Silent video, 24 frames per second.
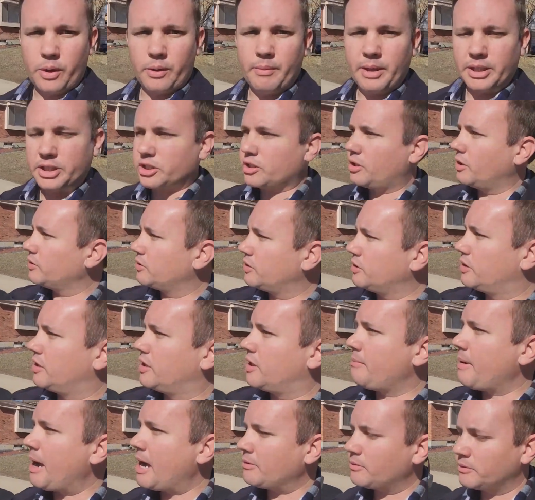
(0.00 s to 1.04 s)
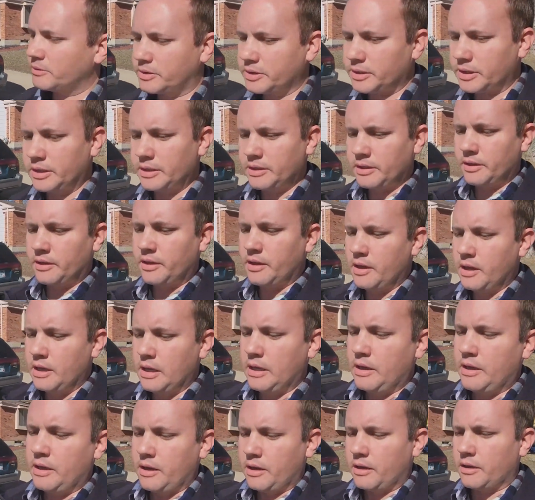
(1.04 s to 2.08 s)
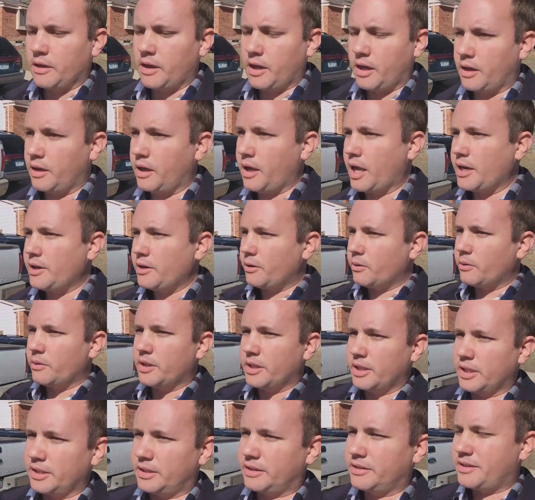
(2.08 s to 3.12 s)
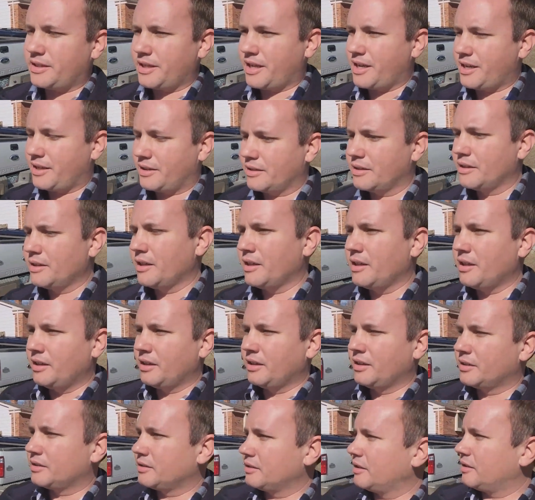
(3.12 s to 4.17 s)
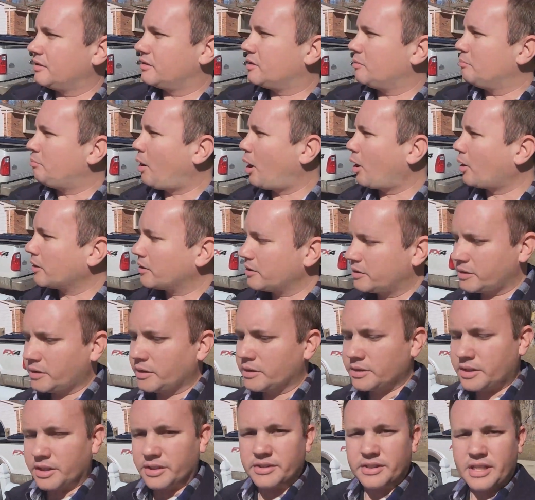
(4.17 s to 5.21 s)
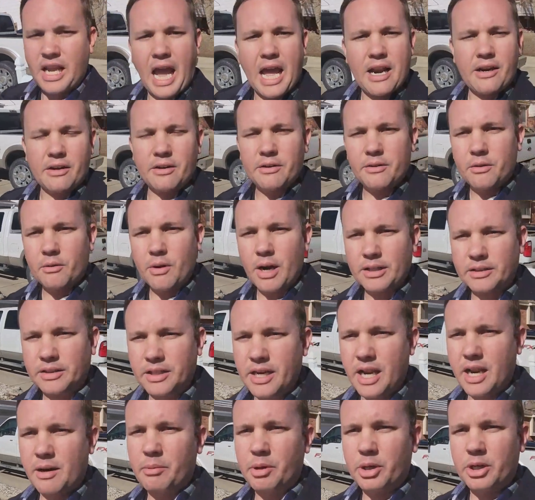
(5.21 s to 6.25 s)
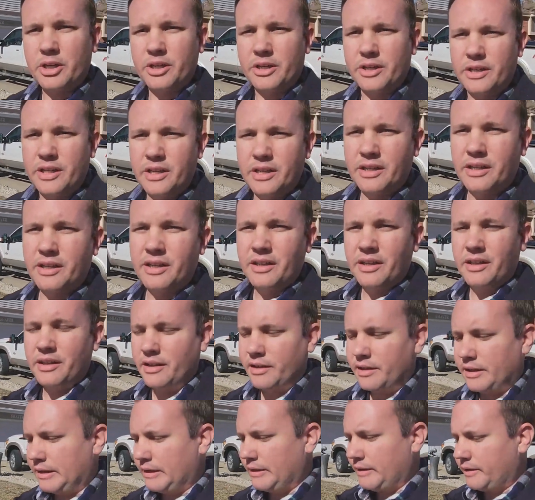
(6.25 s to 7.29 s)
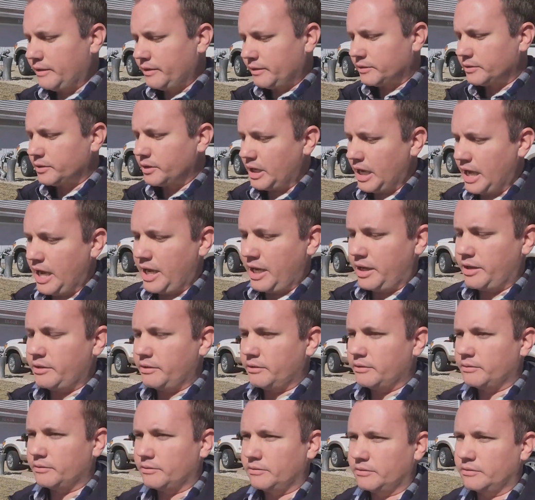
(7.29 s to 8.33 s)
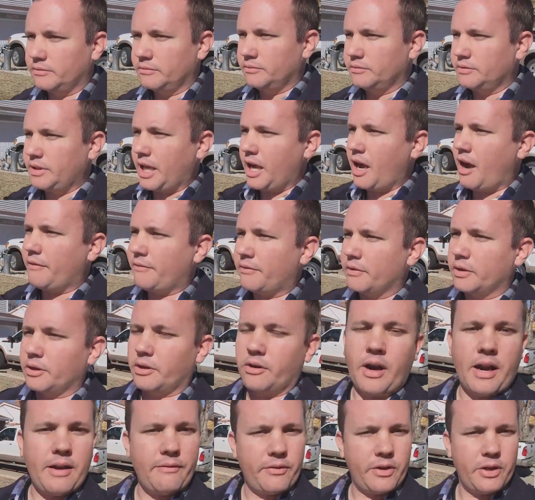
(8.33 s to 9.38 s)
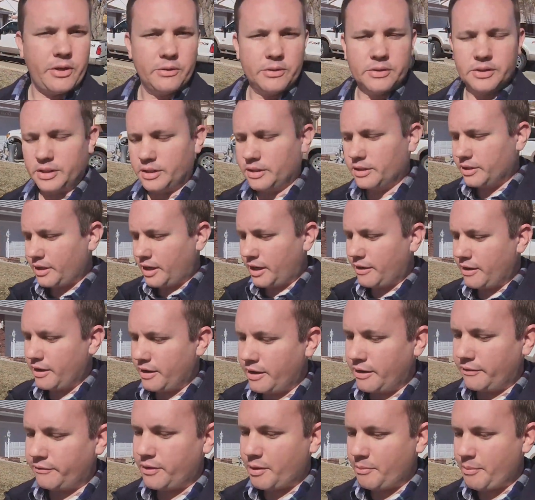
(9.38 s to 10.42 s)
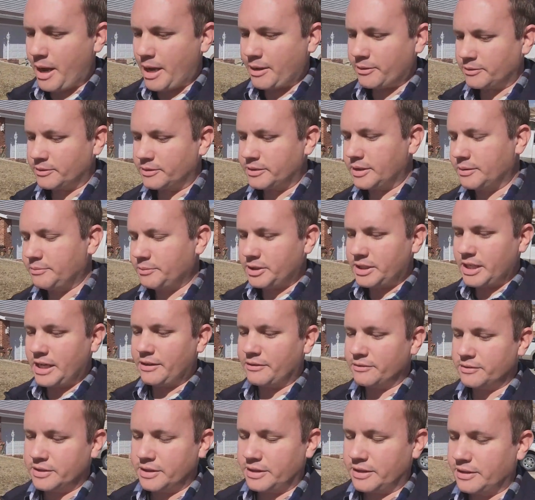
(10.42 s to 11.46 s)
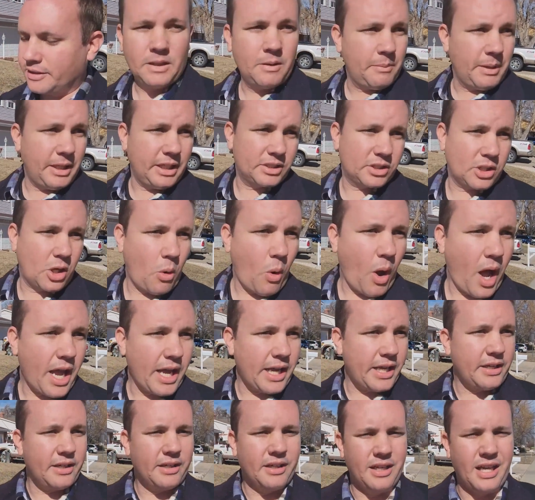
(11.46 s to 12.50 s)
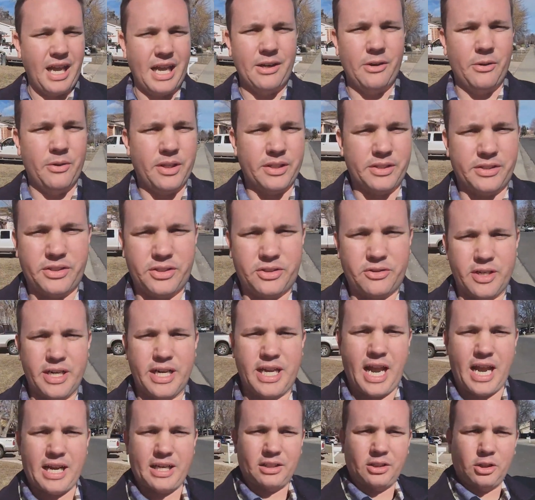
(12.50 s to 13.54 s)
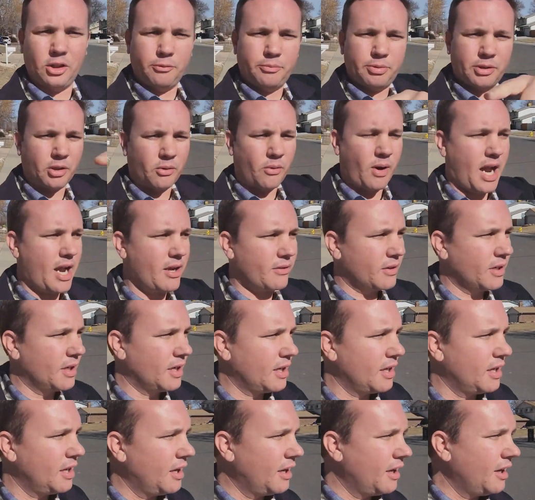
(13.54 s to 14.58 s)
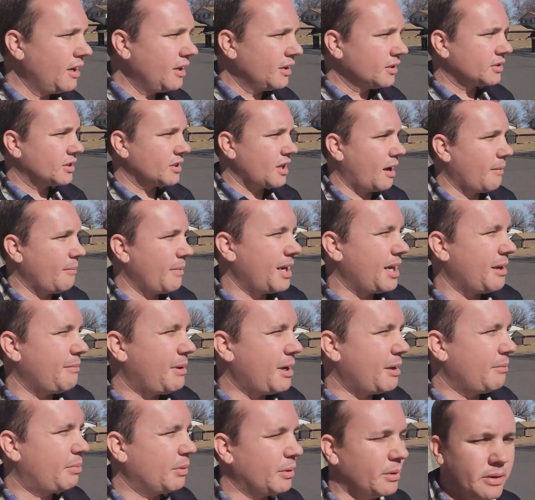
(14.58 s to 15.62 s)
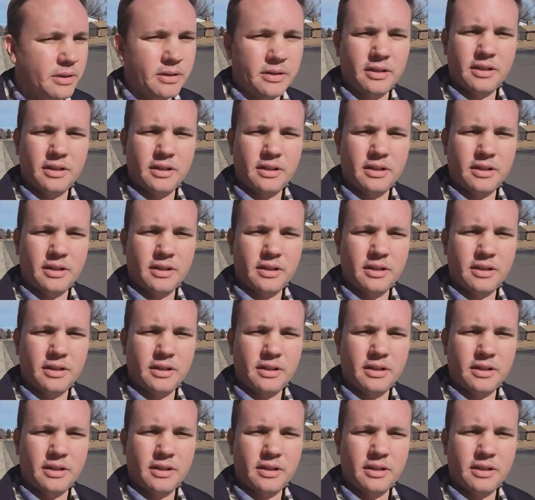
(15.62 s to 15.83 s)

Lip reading: much closer to the mountains. I know that there's some parks just scattered throughout the neighborhood, and they offer great views of the mountains themselves. I mean, it's quiet. I know this street kind of loops around, so not many people